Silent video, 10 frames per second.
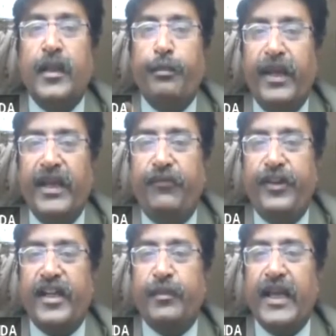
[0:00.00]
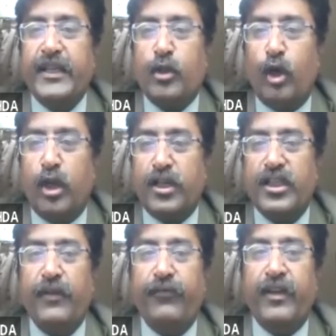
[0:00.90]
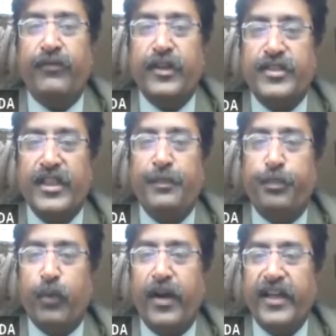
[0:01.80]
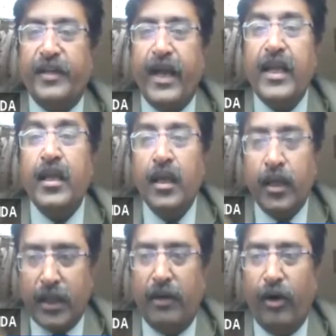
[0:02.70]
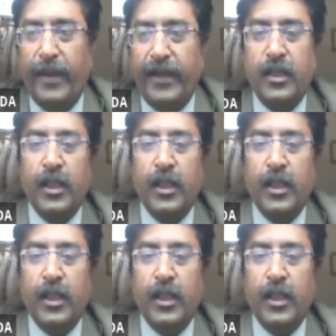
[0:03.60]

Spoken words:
benefited by scholarship and friendship provided by government.